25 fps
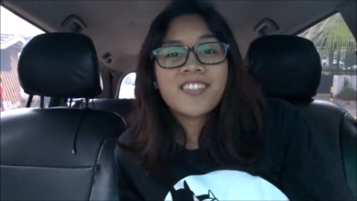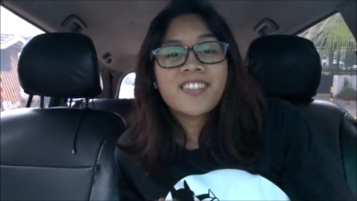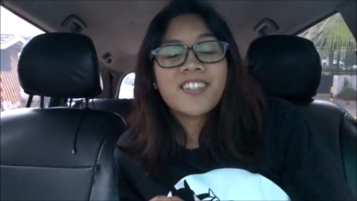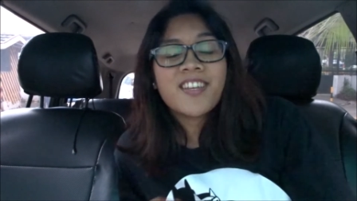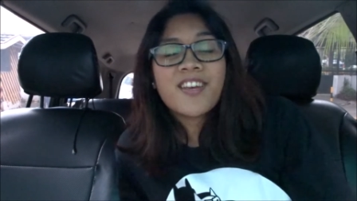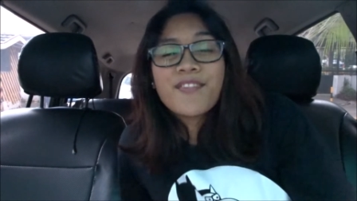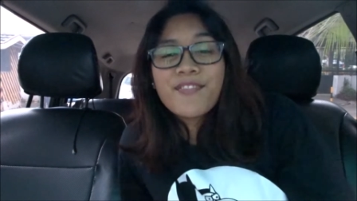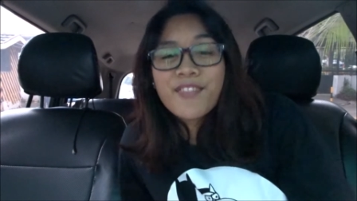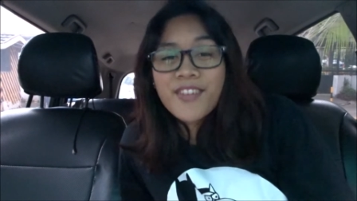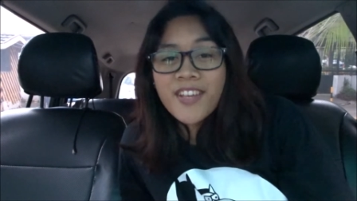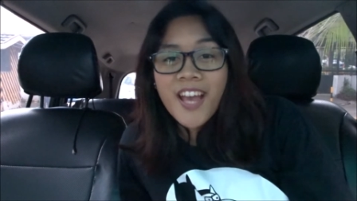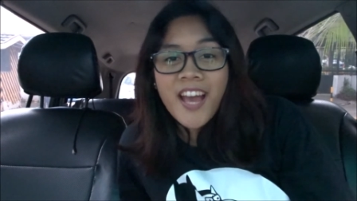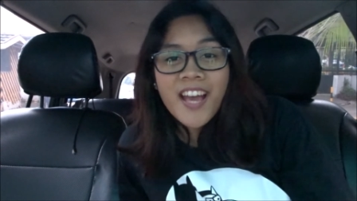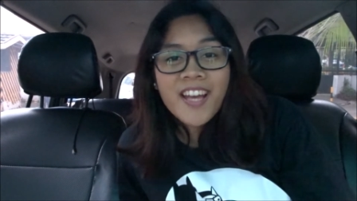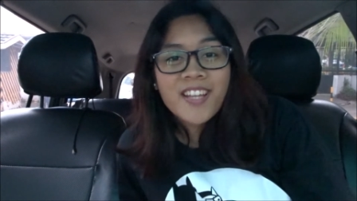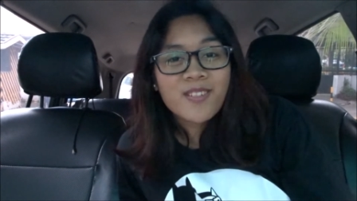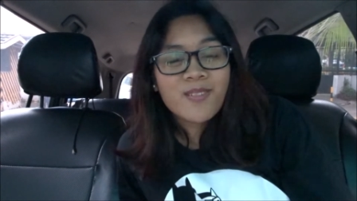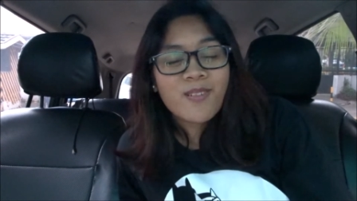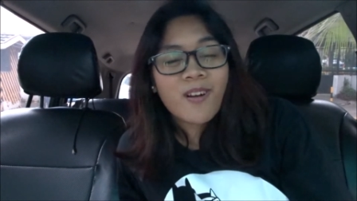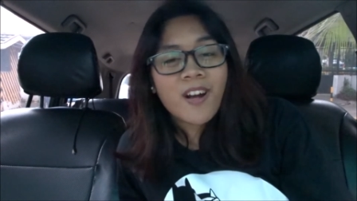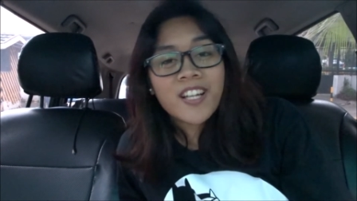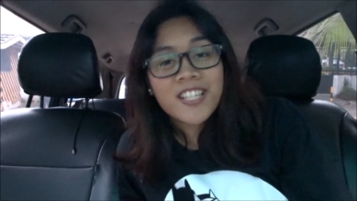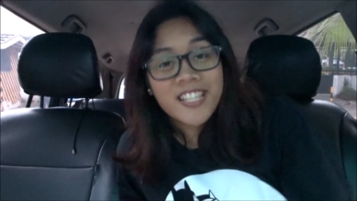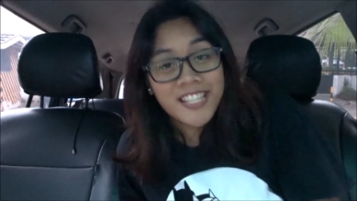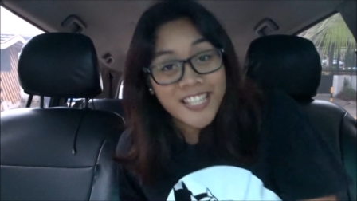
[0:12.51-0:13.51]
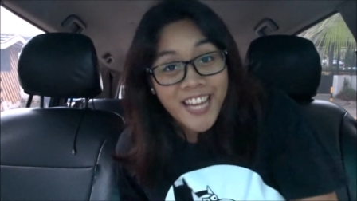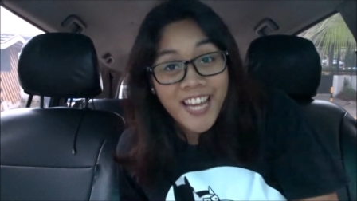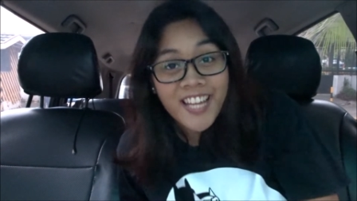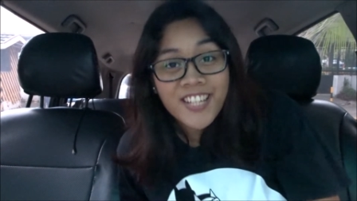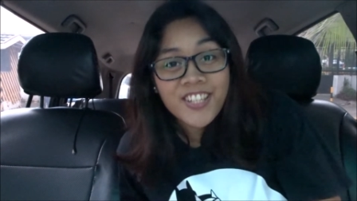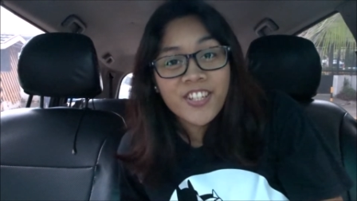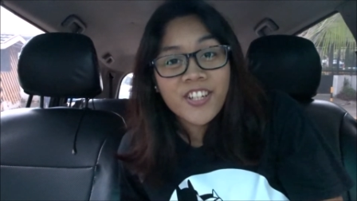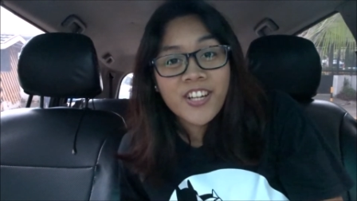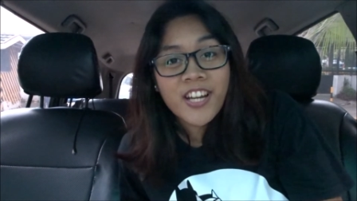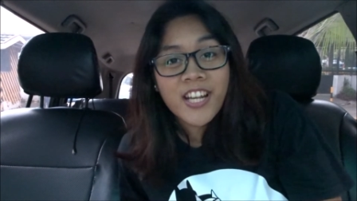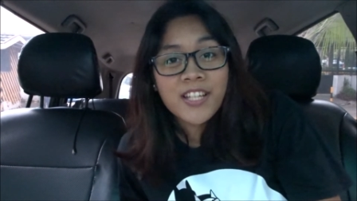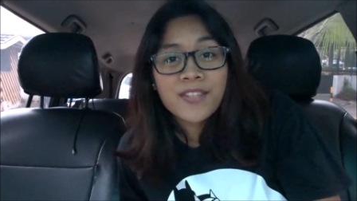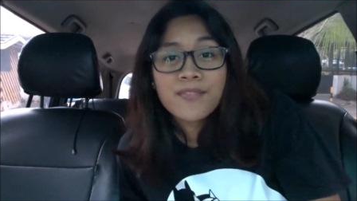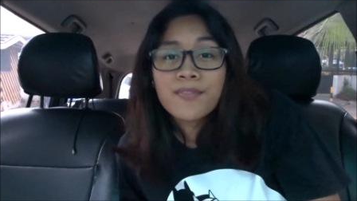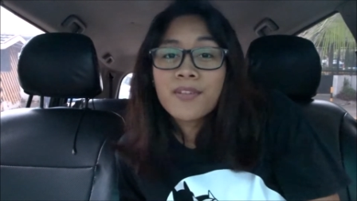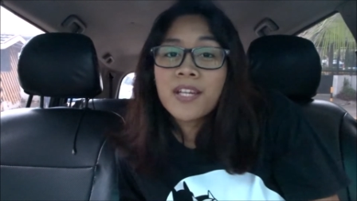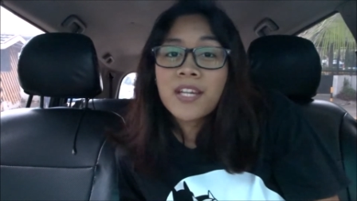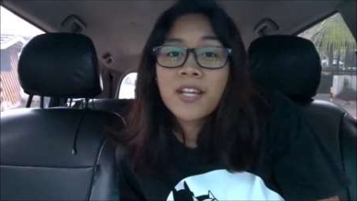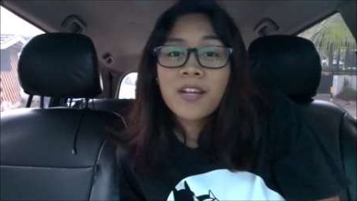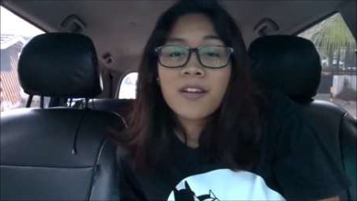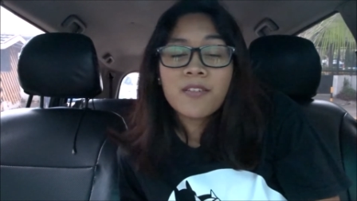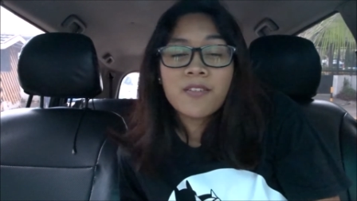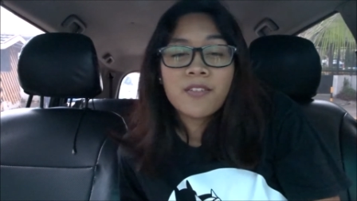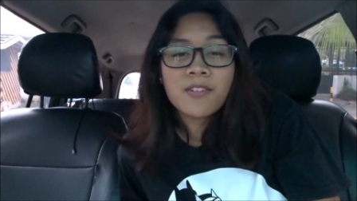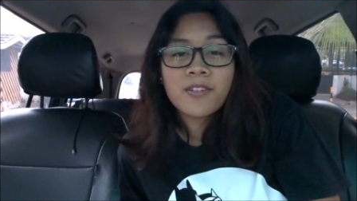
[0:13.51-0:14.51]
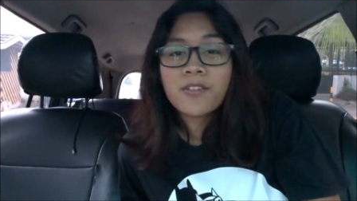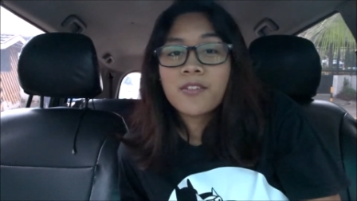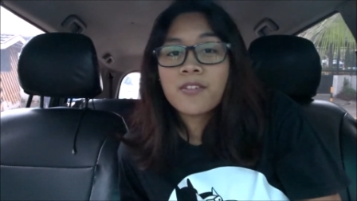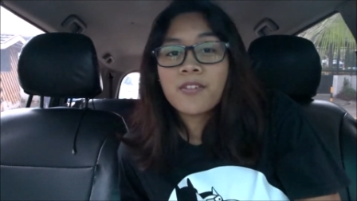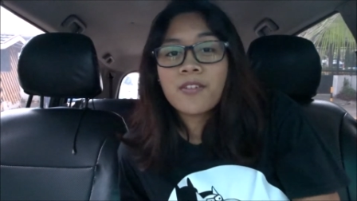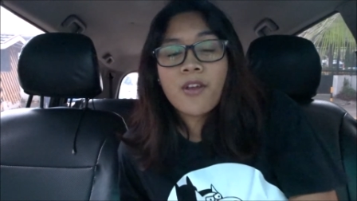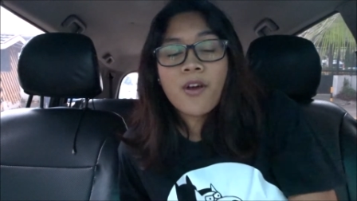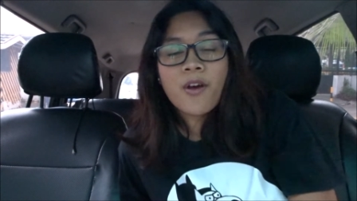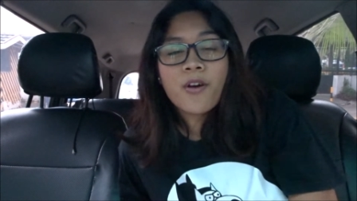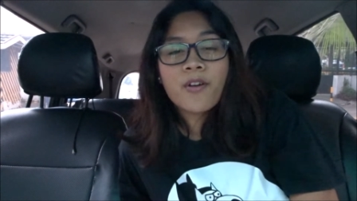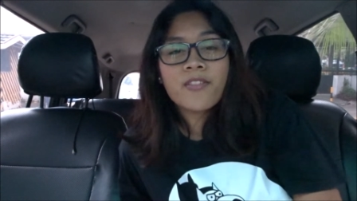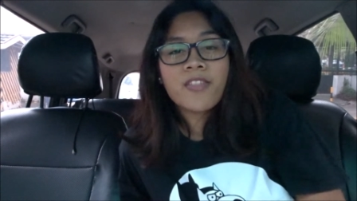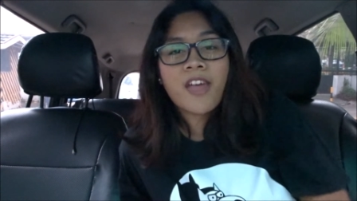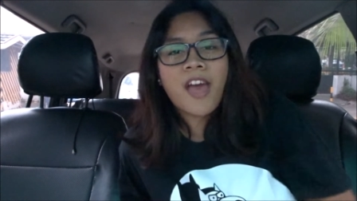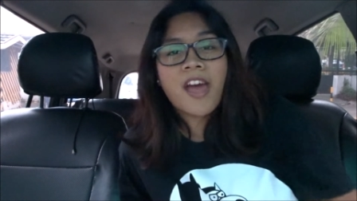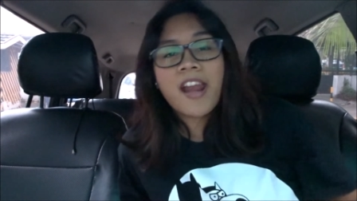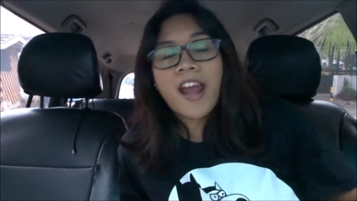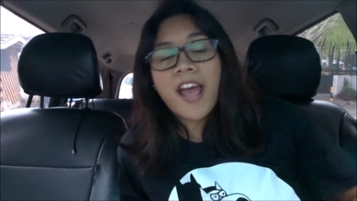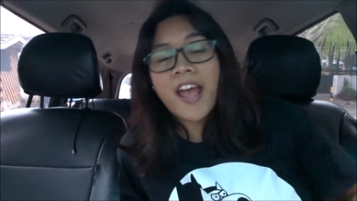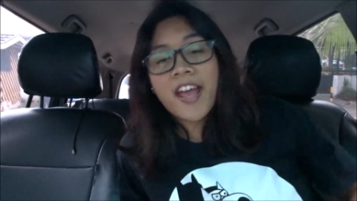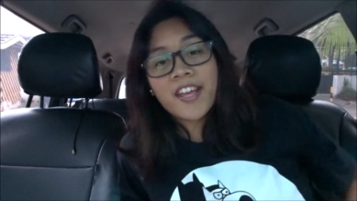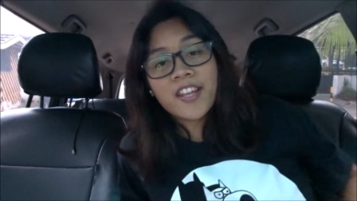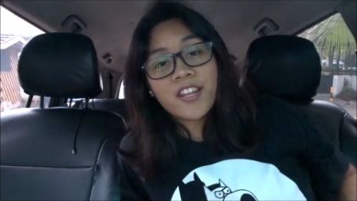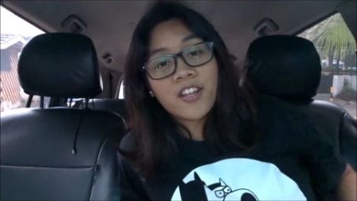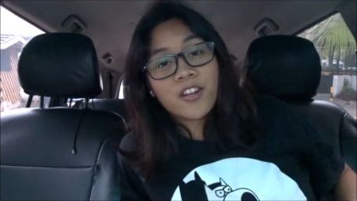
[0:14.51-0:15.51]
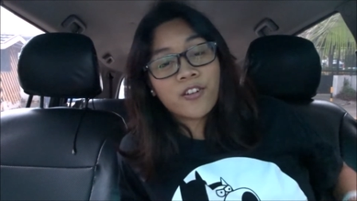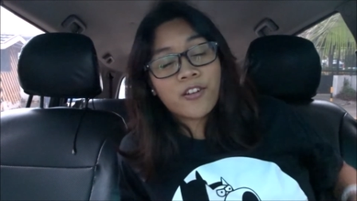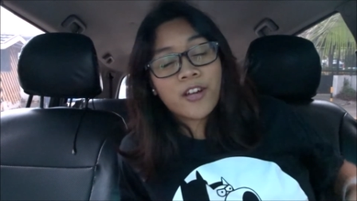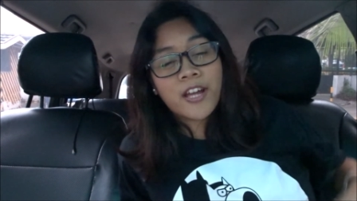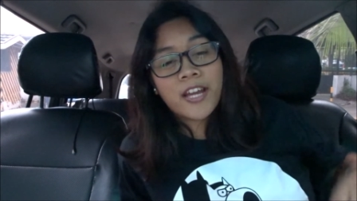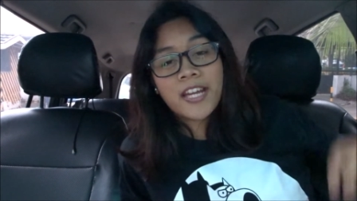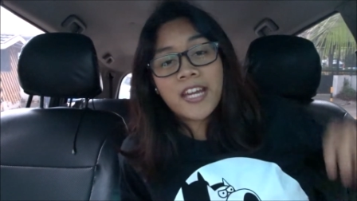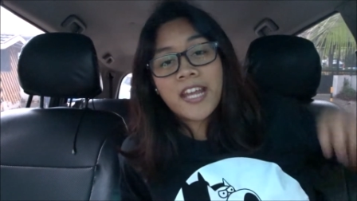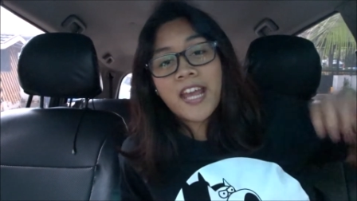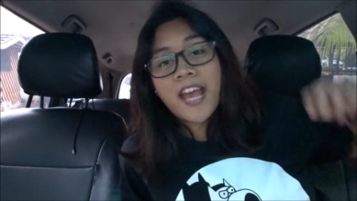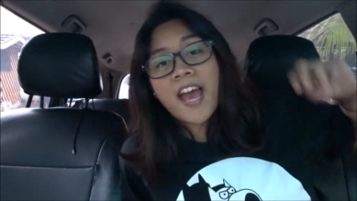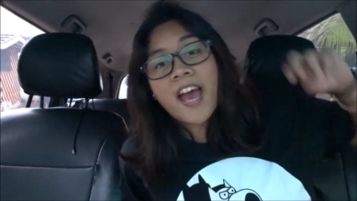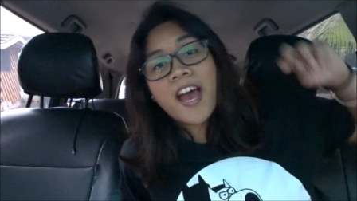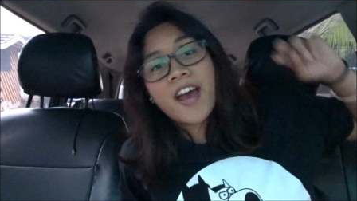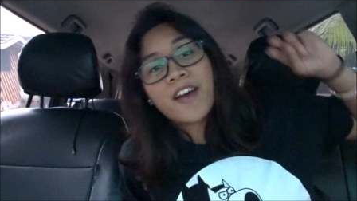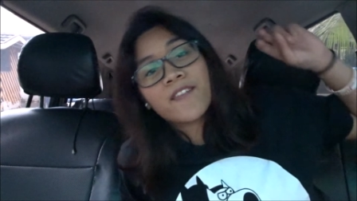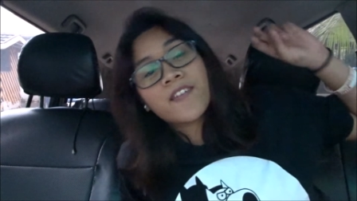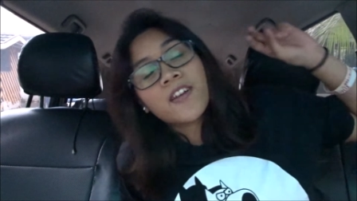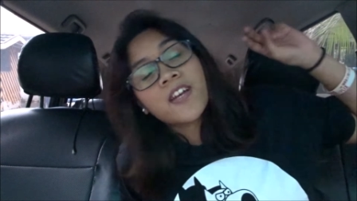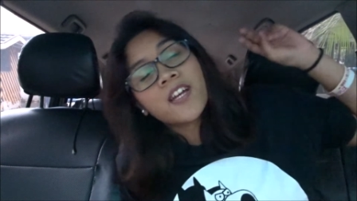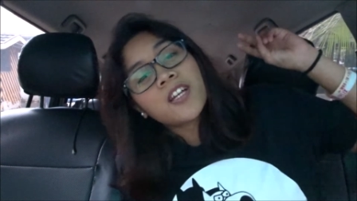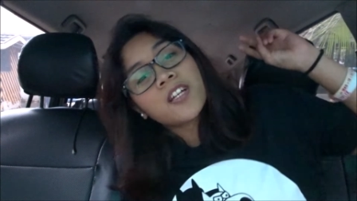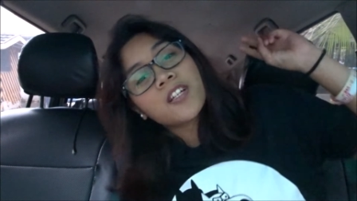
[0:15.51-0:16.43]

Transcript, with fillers: So if you guys watched yesterday's video, you'd know that i already have